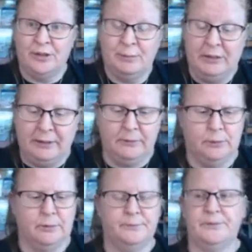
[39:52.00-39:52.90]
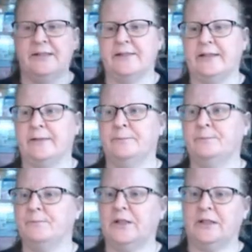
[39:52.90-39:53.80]
to be, ooh, insane.
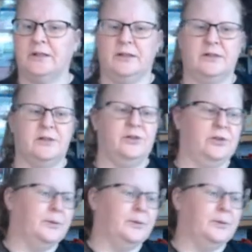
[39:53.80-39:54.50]
Tissue.